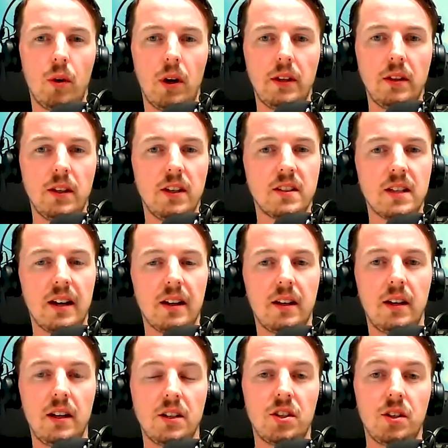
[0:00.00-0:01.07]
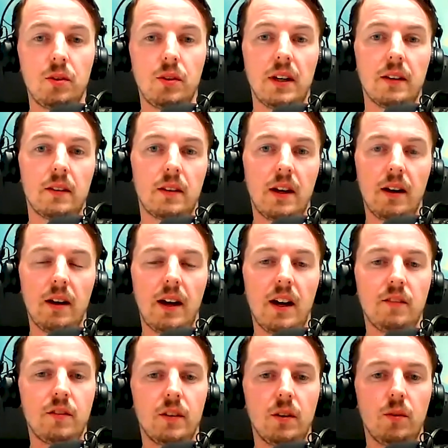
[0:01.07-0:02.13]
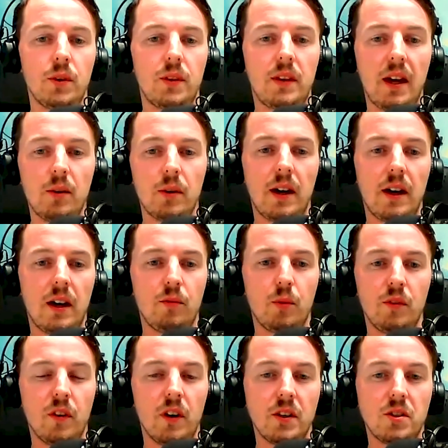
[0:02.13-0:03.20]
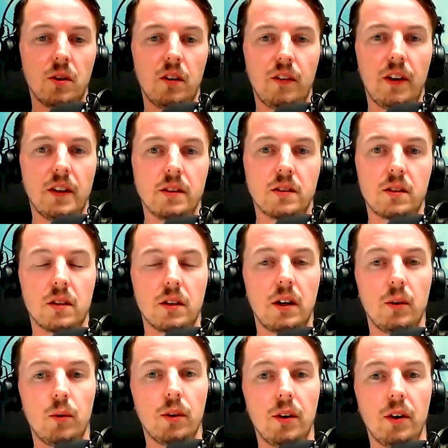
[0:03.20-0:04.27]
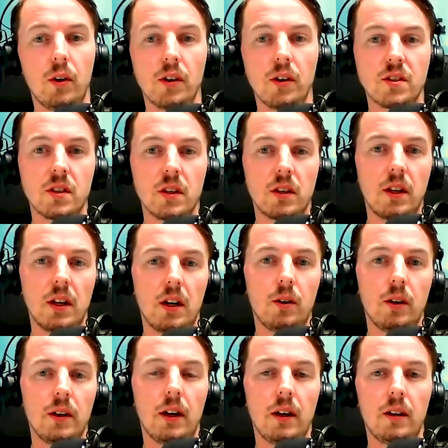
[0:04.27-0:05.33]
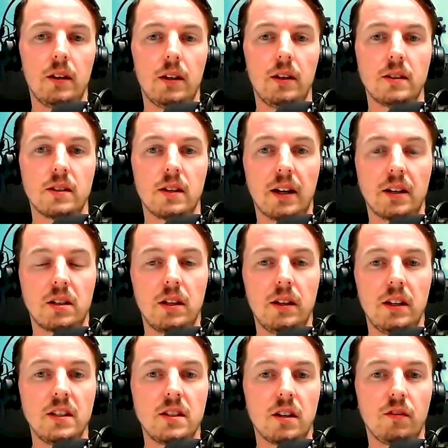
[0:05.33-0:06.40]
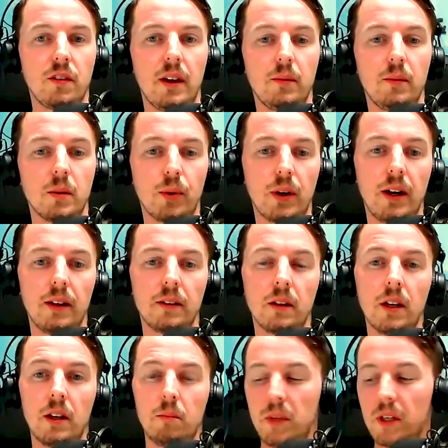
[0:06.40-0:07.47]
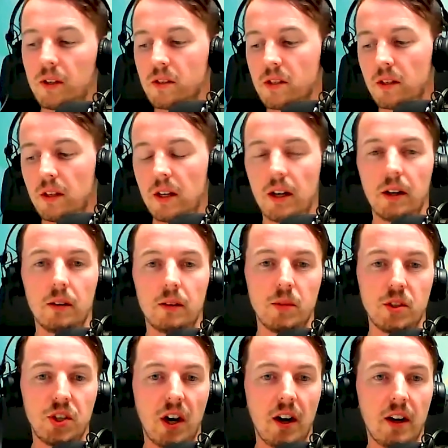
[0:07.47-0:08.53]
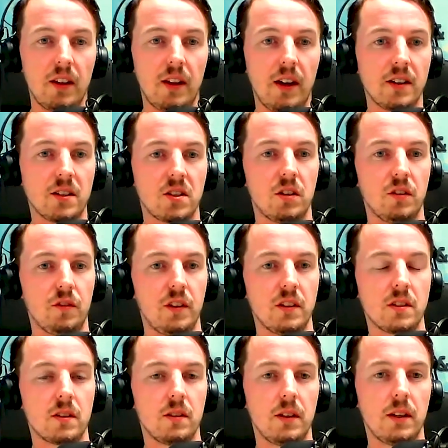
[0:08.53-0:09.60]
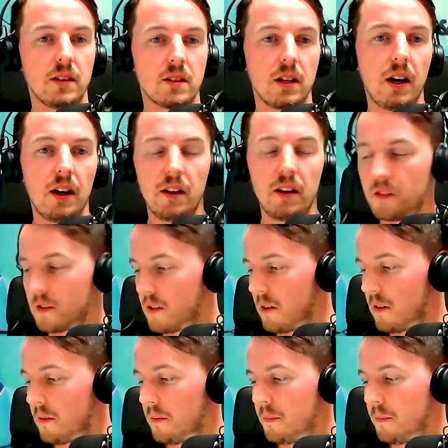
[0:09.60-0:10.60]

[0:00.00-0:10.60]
Is that an issue that they would have with virtual events? I wonder, or is it actually easier for them to brand? Because the majority of their stuff is live, isn't it?